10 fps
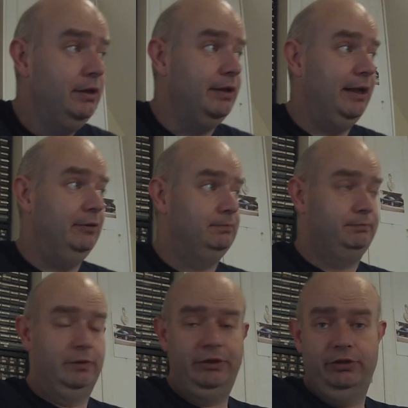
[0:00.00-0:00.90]
Now,
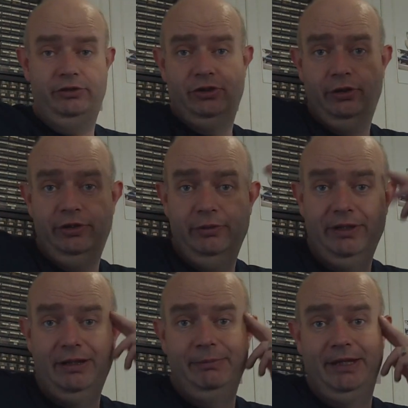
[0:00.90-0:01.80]
what I'm going to show you
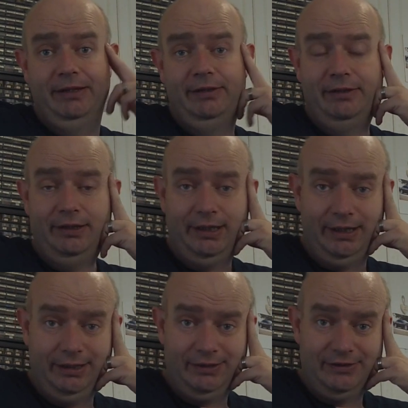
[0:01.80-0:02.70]
in a minute
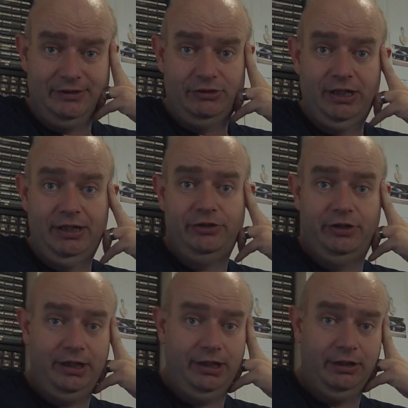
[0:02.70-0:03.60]
is the
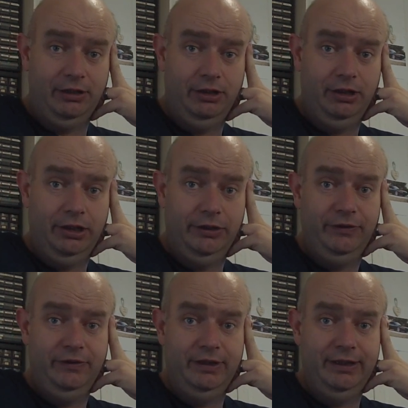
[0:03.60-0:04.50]
charger here
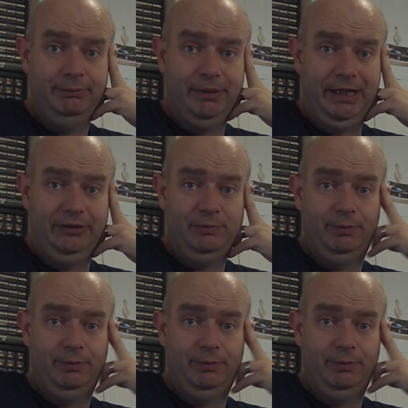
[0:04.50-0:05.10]
on the bench.